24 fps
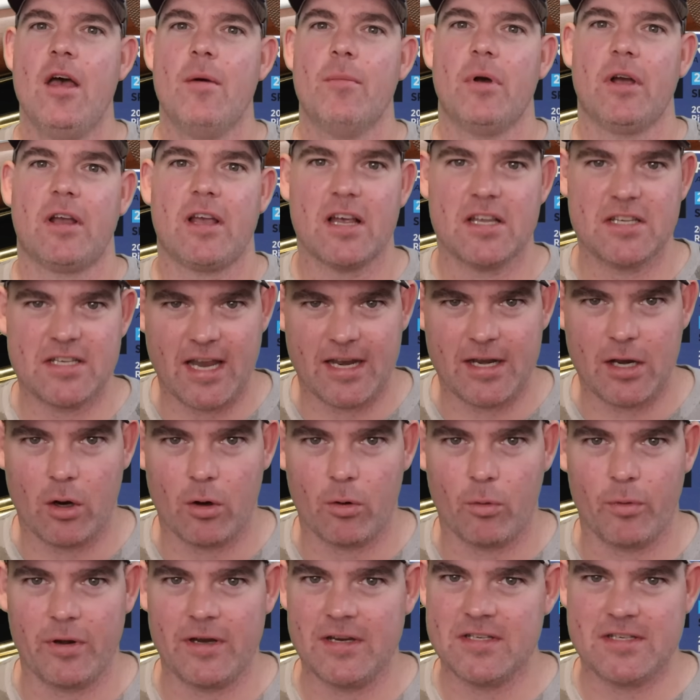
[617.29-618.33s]
Because I
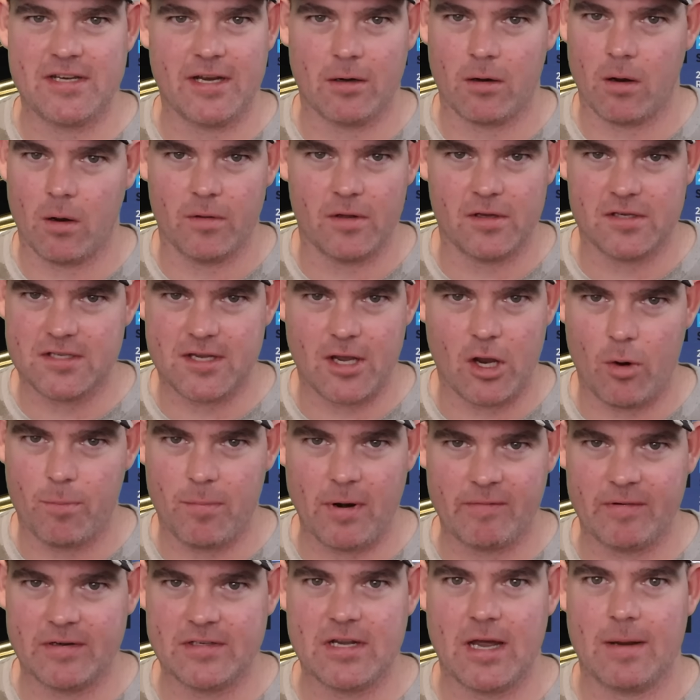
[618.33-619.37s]
don't re-zero the scope
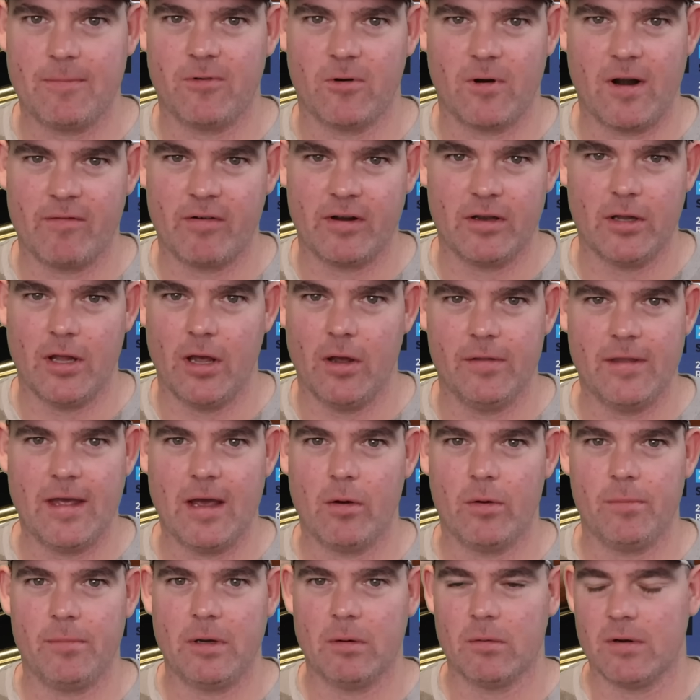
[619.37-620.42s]
every time for every load,
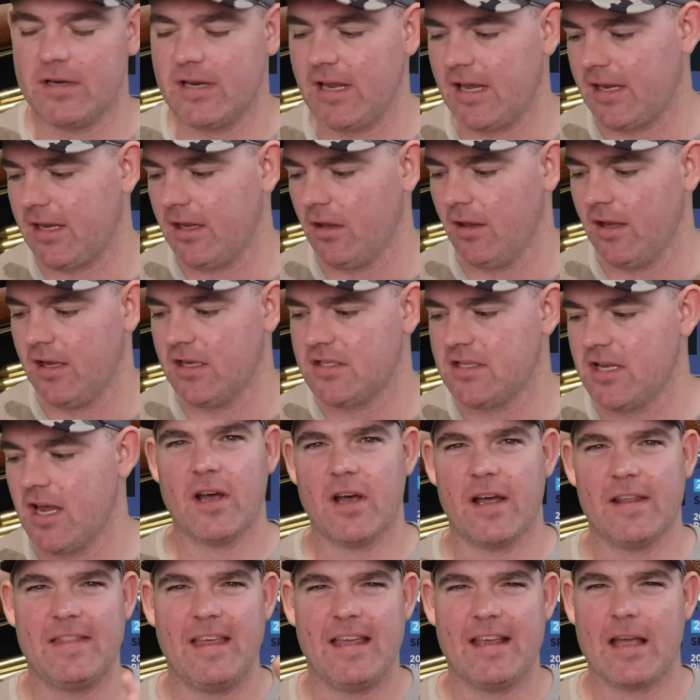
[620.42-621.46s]
that would be ridiculous.
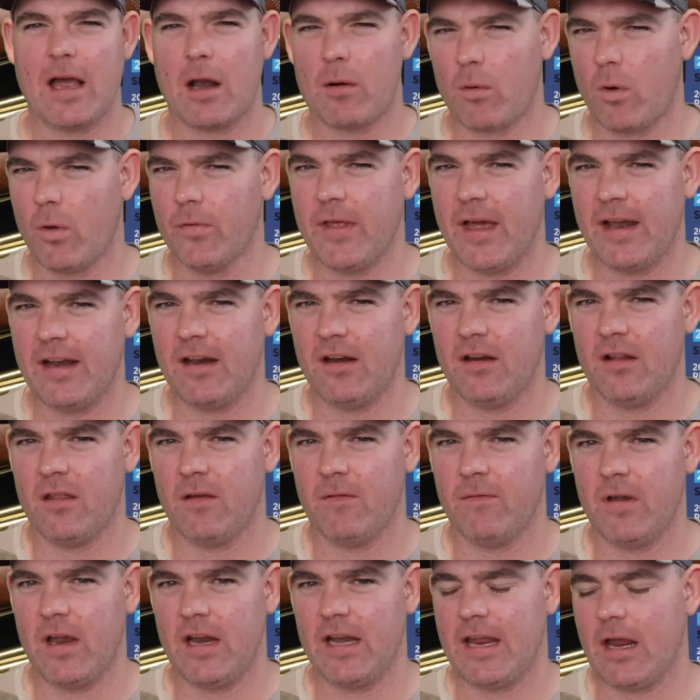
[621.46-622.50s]
So I think I rolled that into
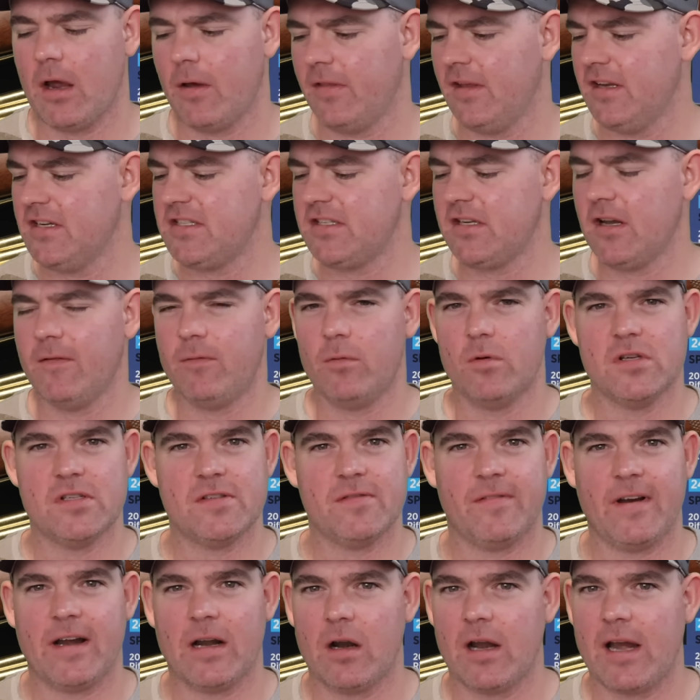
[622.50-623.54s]
the video. This stuff
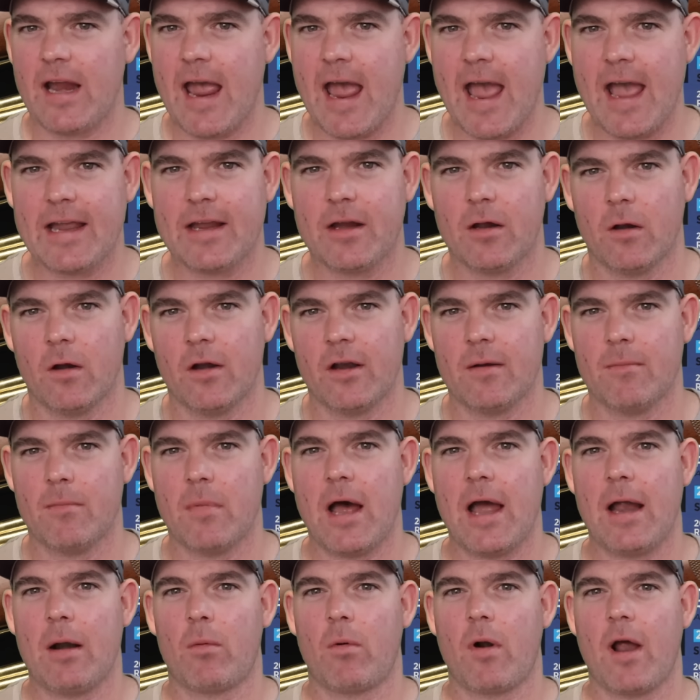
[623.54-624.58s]
was very accurate in
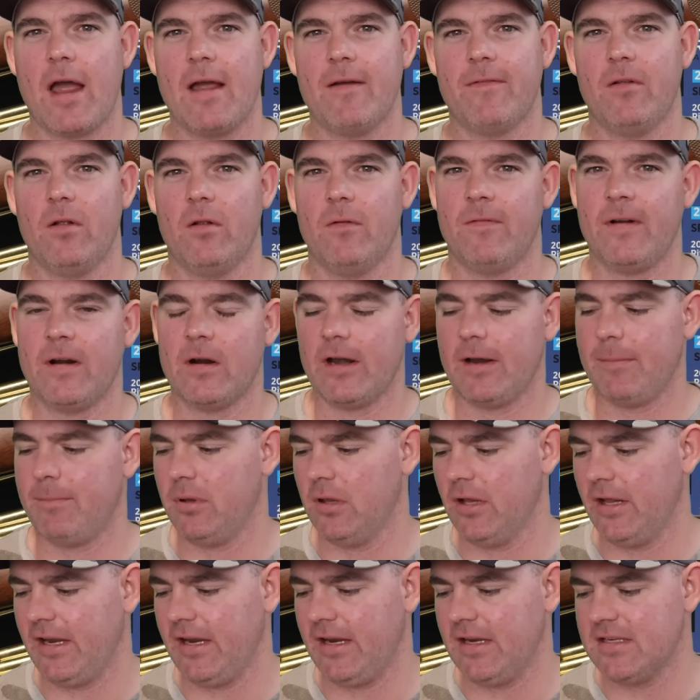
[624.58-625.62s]
my rifle, very
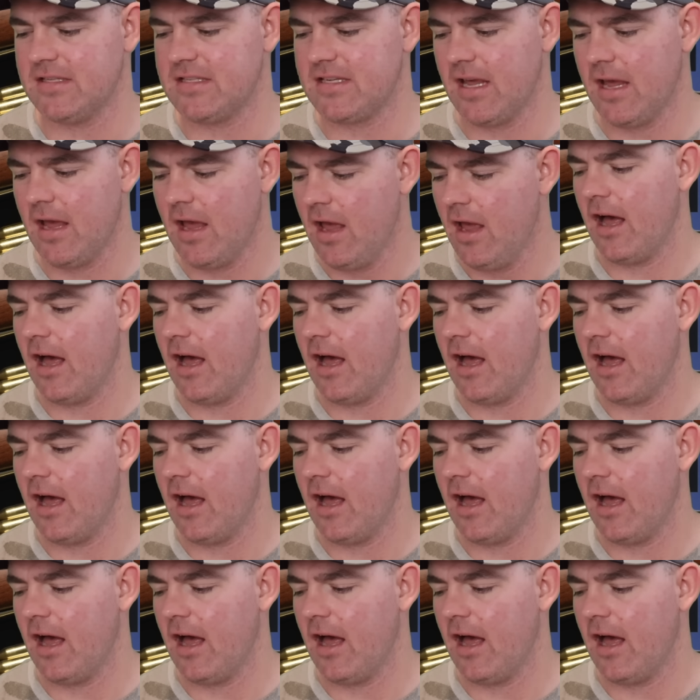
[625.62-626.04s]
pleased.